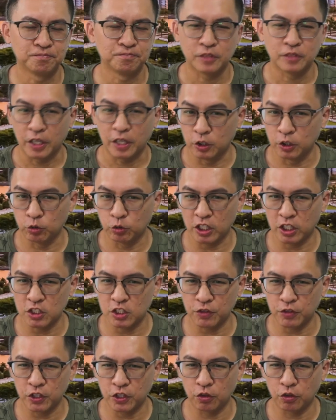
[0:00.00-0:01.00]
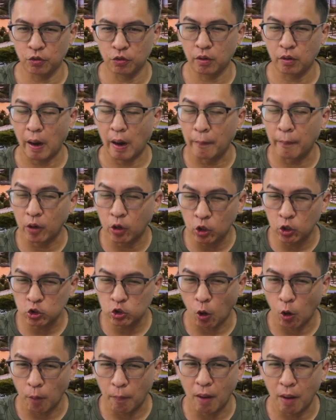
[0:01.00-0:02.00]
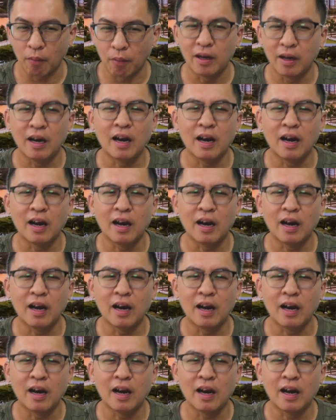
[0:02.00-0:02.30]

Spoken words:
In today's video, I'm going to talk about